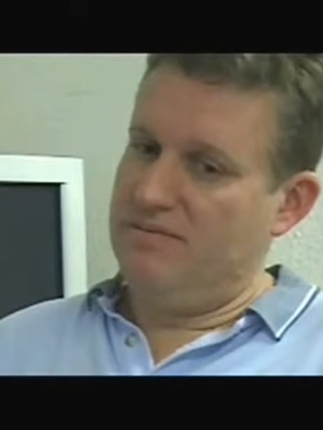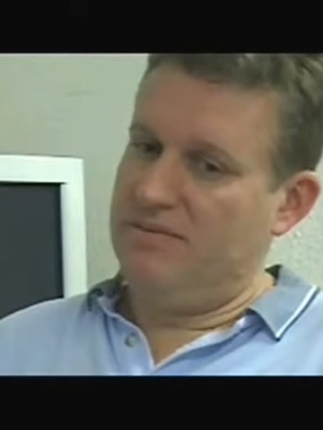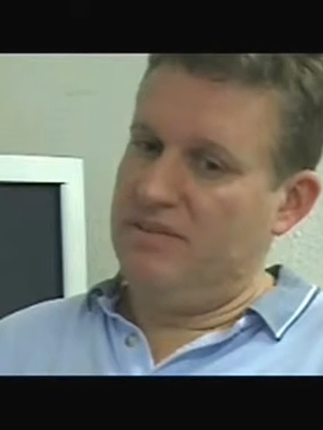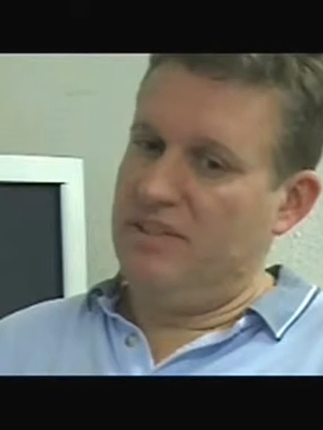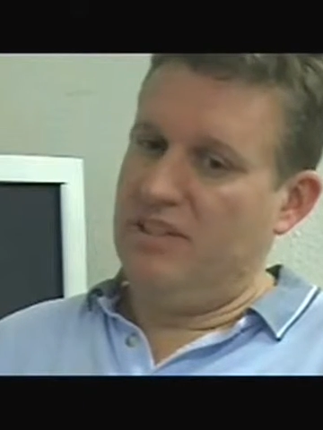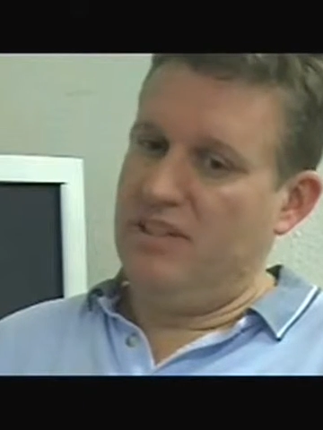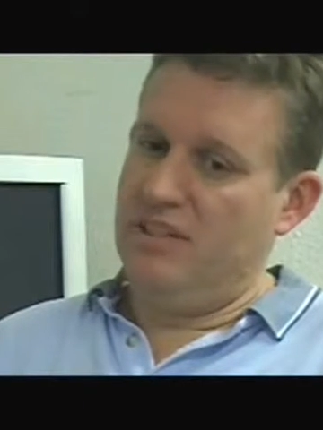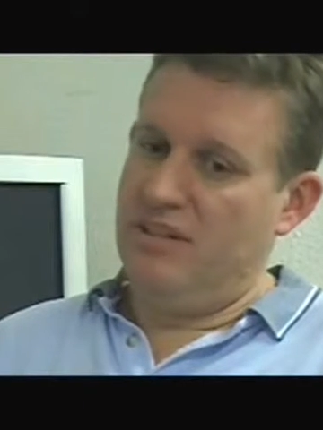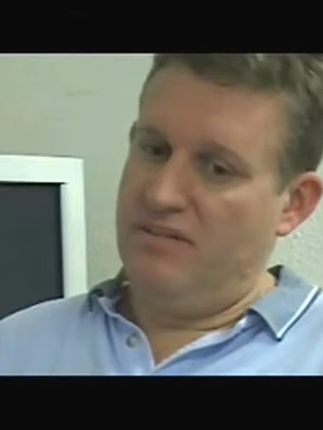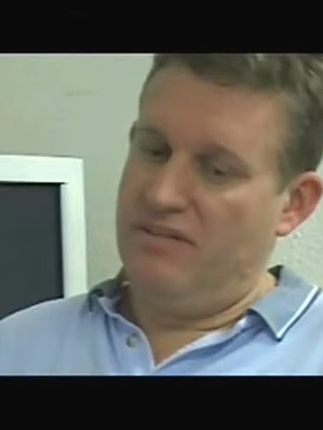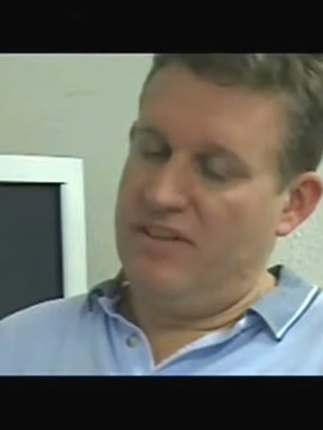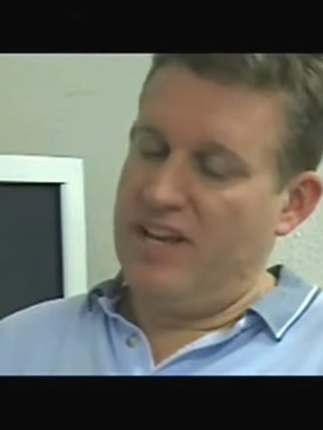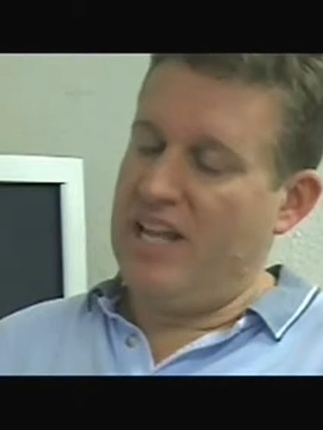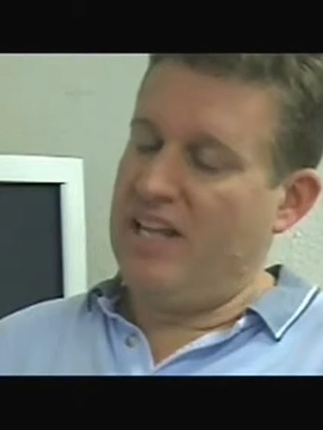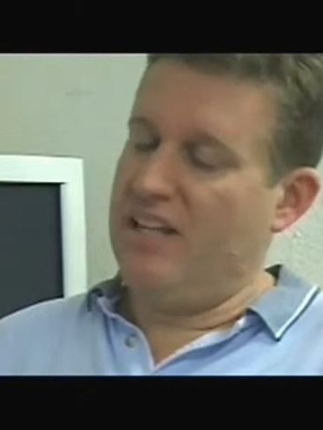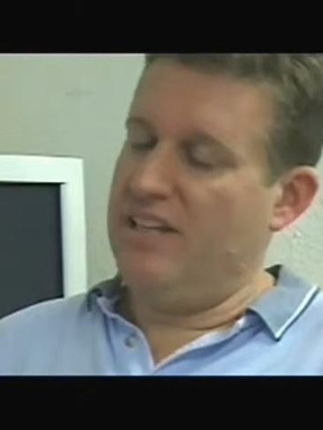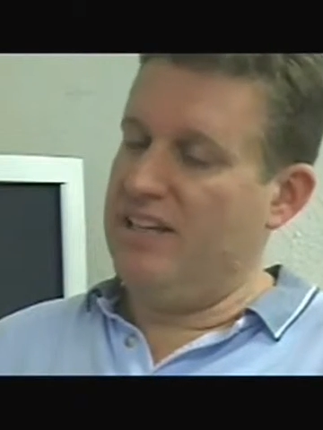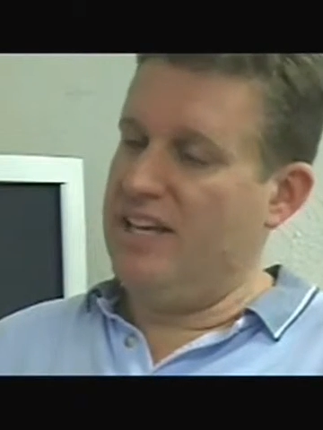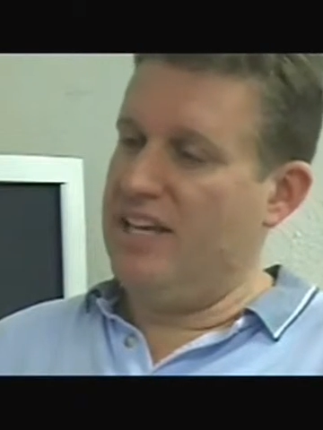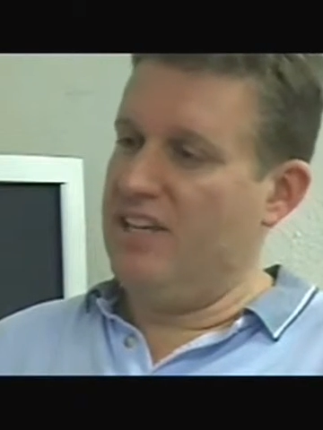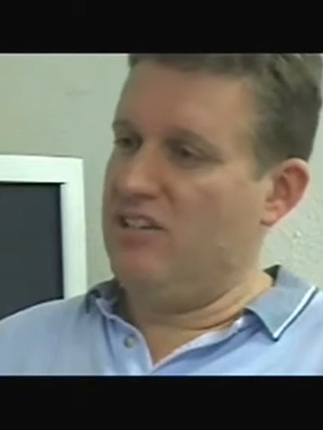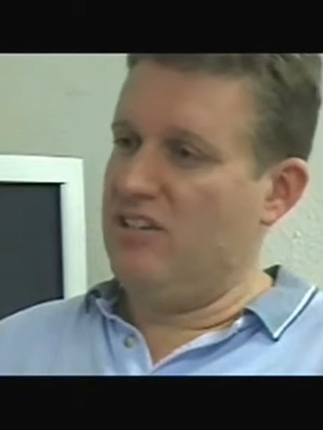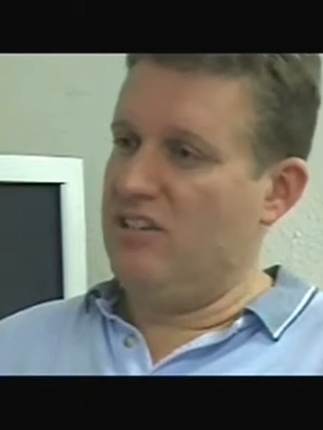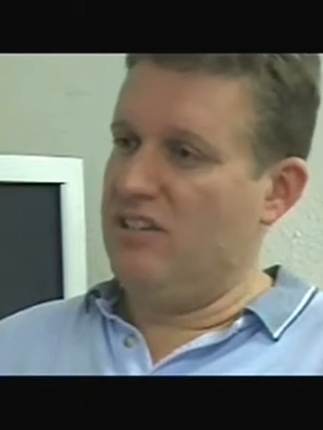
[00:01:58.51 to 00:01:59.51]

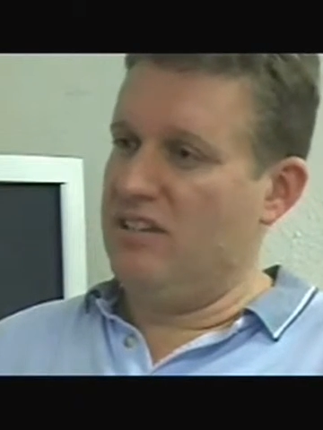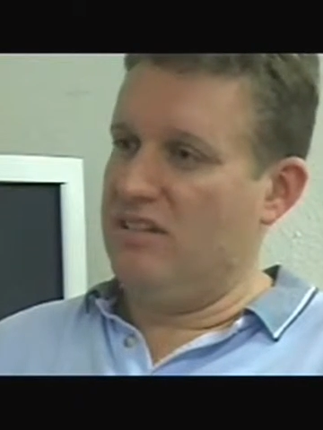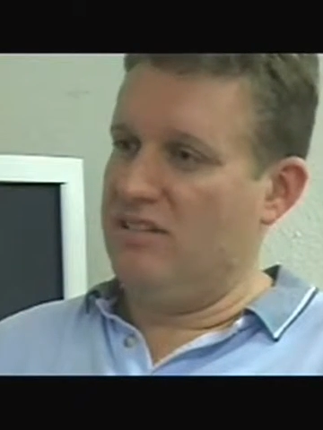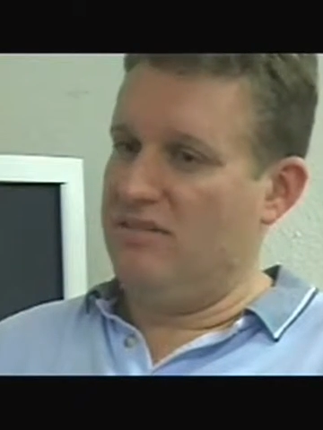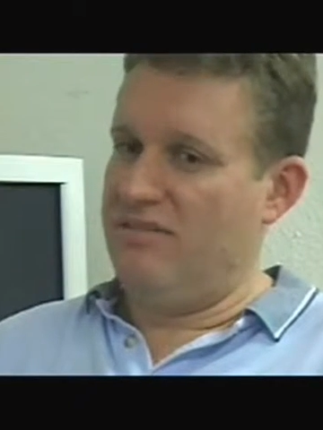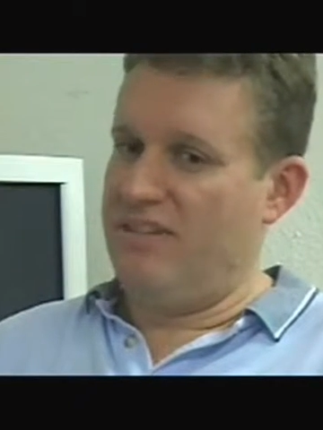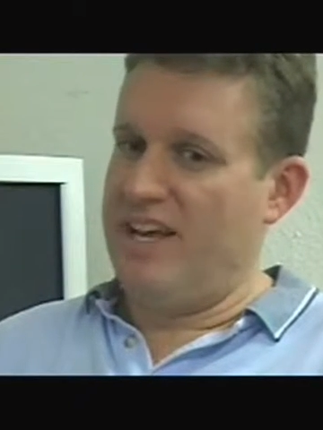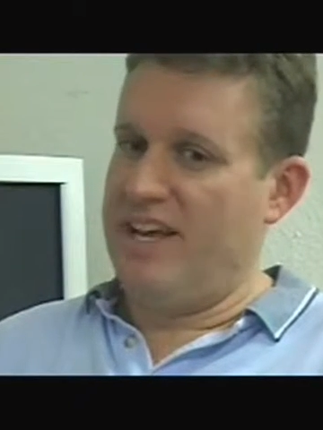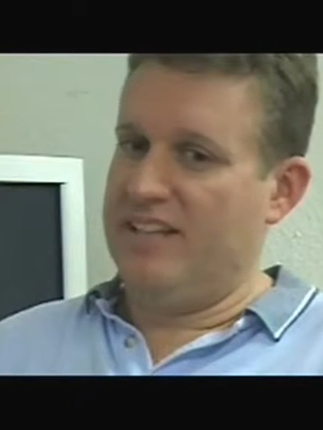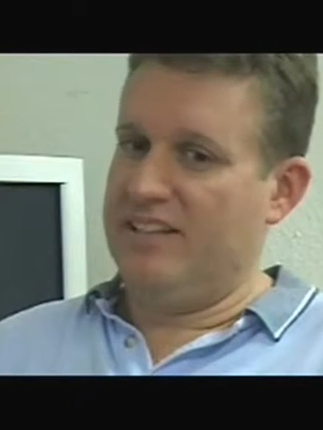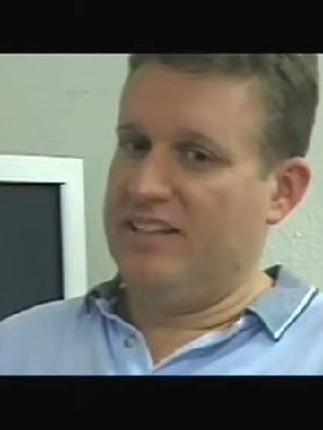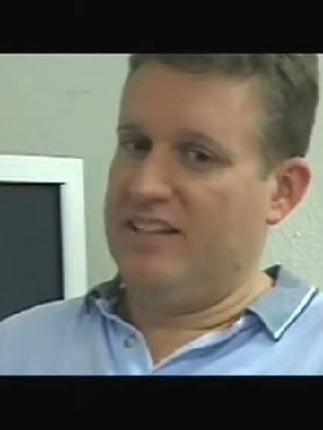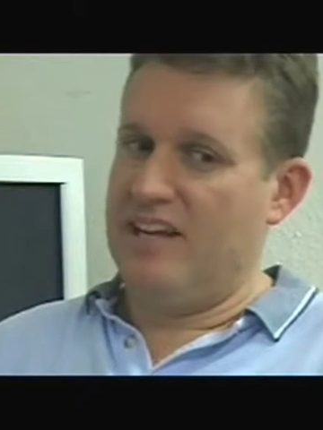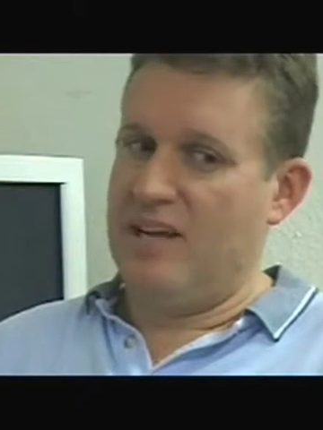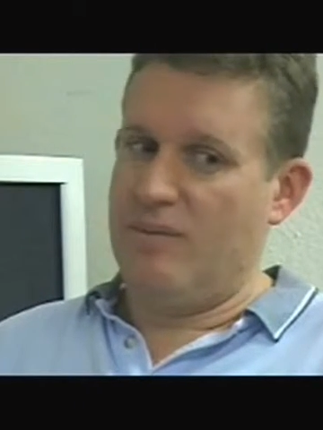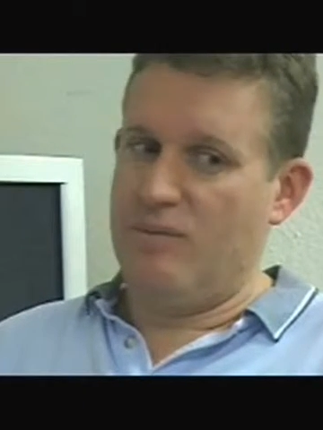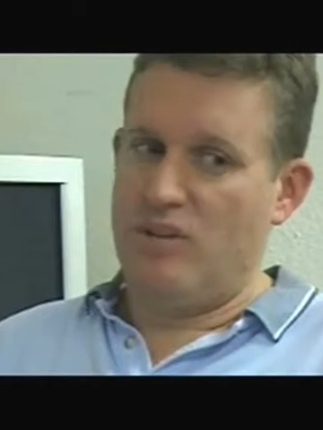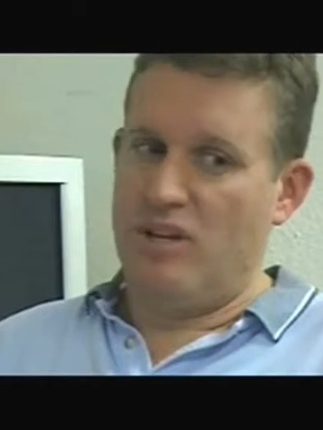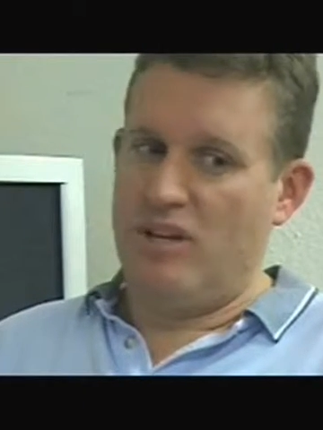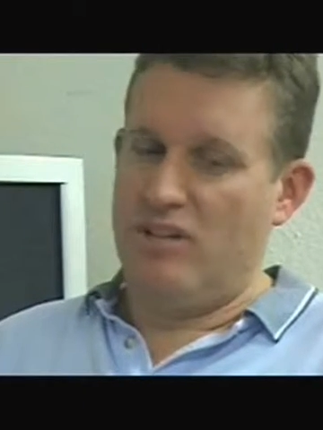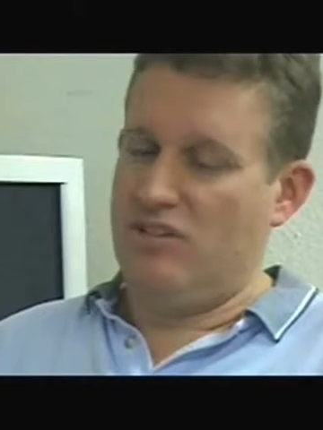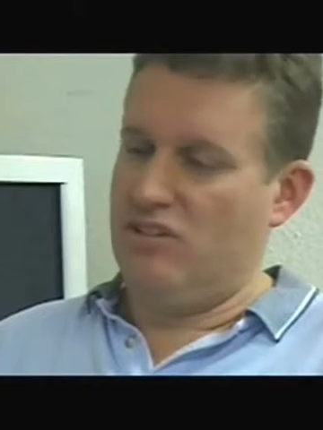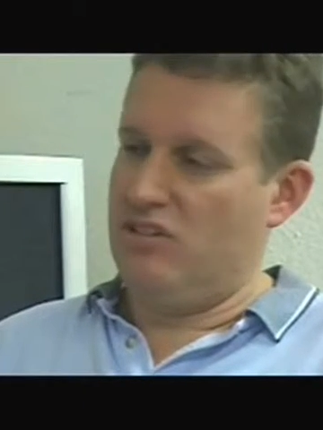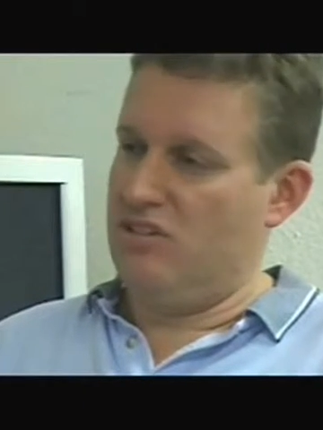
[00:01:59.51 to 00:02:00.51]
validation to the fact that I'm
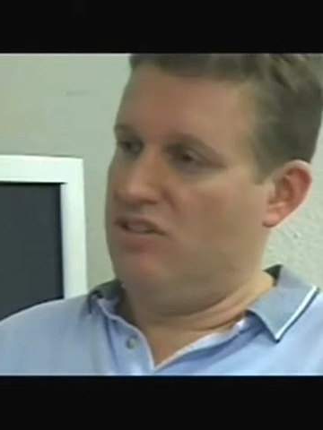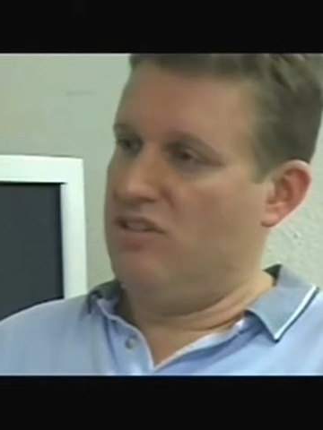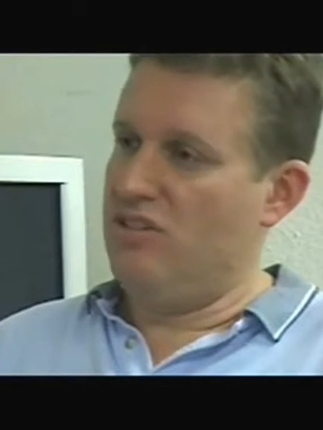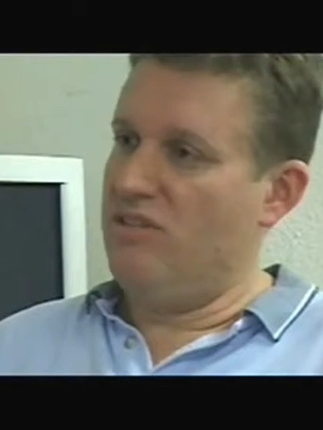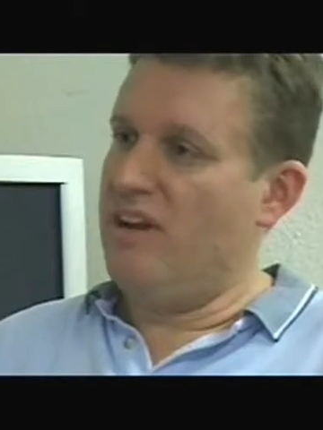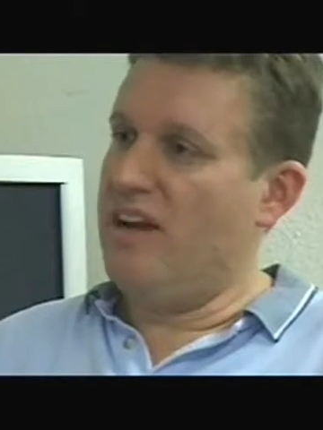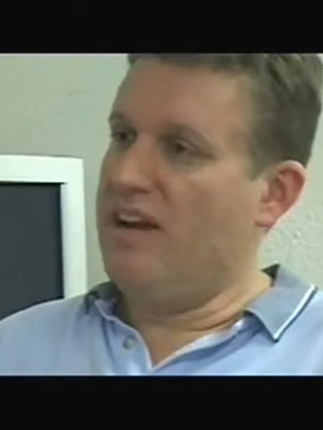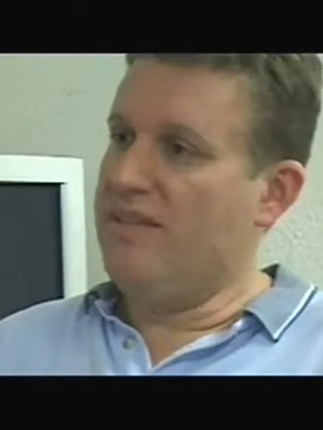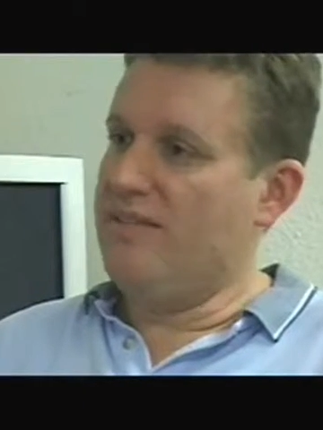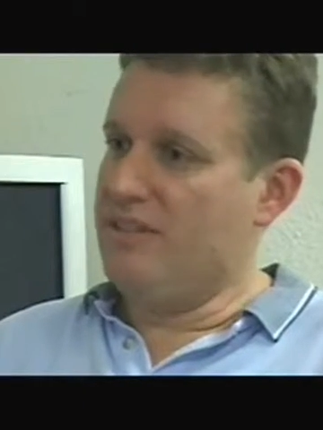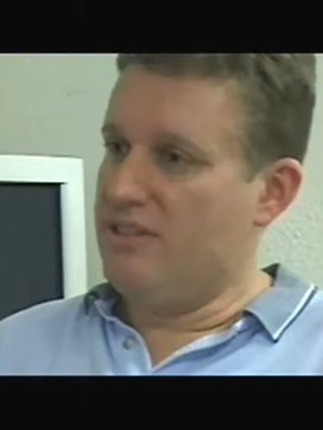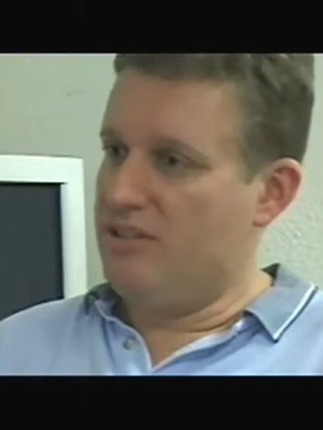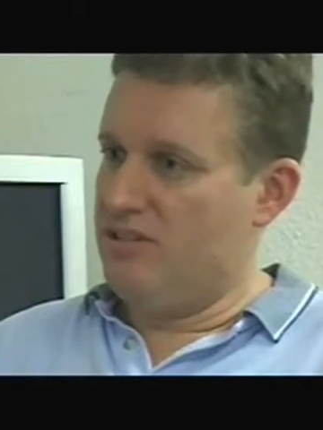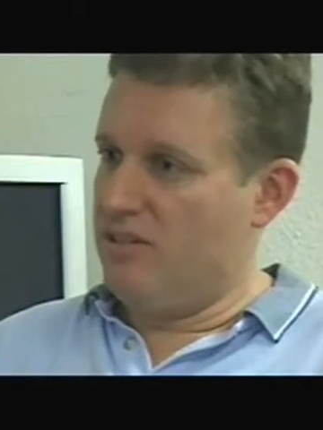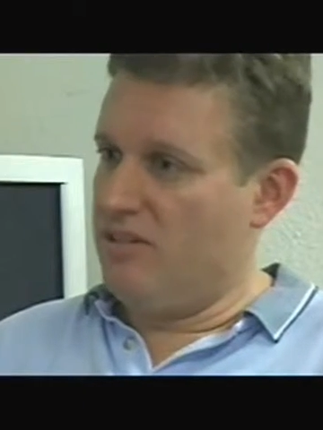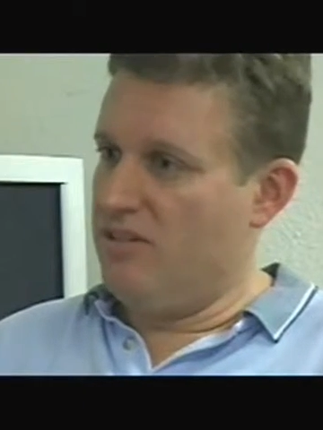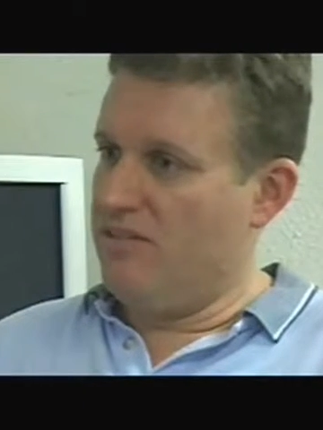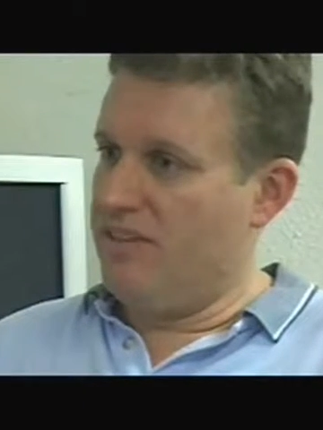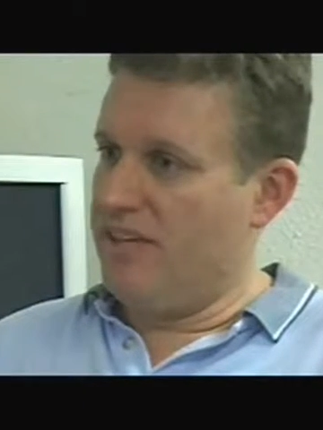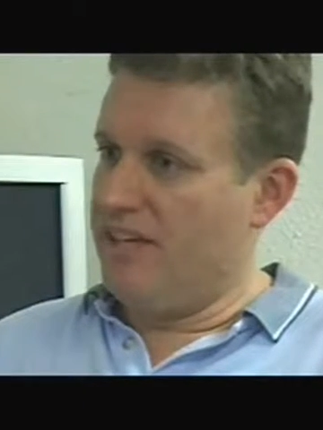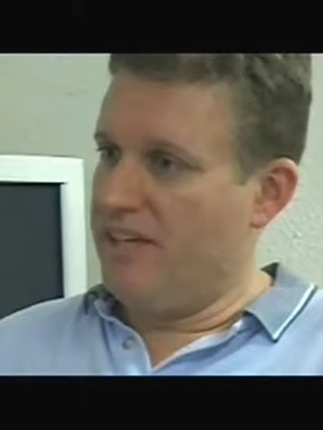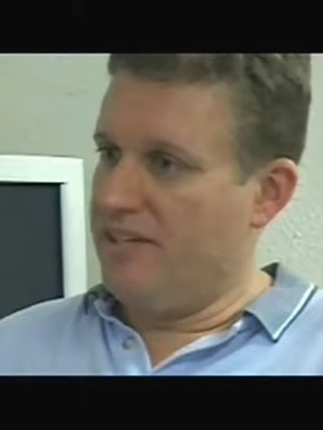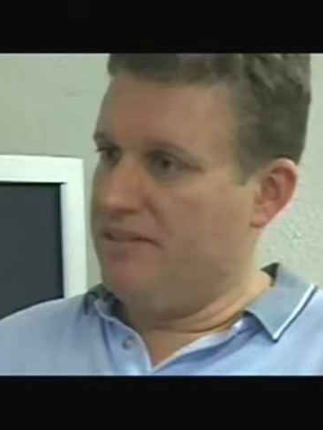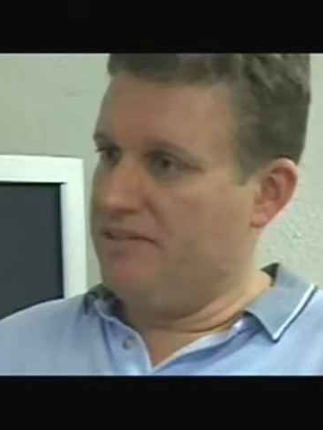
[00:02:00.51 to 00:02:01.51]
not just your average
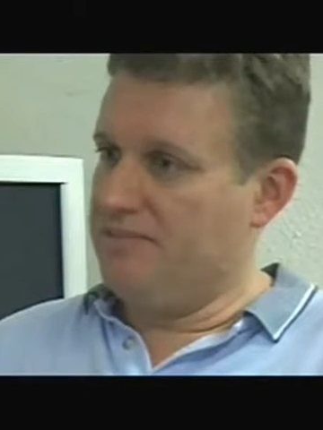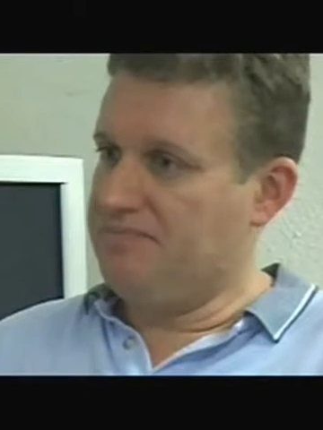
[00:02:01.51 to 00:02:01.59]
surveyor.